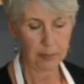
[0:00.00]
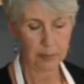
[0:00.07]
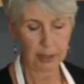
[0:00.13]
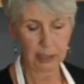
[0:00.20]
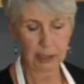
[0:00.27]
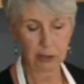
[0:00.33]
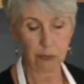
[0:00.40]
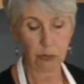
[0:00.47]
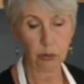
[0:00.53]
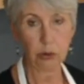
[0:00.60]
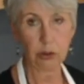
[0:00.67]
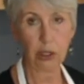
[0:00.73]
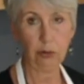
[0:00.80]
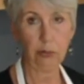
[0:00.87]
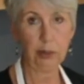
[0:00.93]
because if you
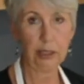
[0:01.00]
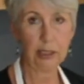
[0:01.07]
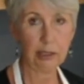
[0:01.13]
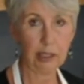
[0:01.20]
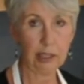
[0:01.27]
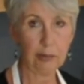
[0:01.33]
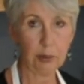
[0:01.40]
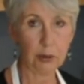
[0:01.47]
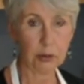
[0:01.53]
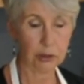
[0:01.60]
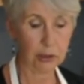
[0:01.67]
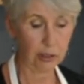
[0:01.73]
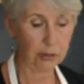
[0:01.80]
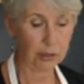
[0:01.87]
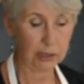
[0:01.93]
start reading labels
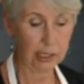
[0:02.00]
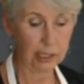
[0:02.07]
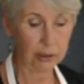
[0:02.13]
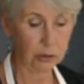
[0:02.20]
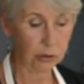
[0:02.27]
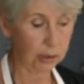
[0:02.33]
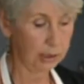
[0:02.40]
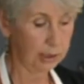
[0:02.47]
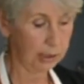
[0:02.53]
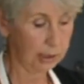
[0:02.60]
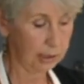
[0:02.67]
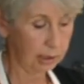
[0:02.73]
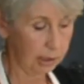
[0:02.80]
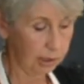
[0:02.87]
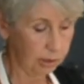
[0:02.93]
on the salad
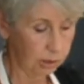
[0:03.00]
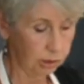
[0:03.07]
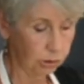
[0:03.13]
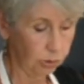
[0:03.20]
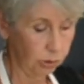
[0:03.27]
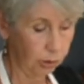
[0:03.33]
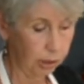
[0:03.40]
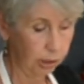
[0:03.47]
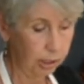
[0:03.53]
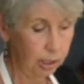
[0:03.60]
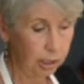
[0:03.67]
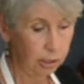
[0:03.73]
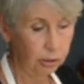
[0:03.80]
dressings in the store,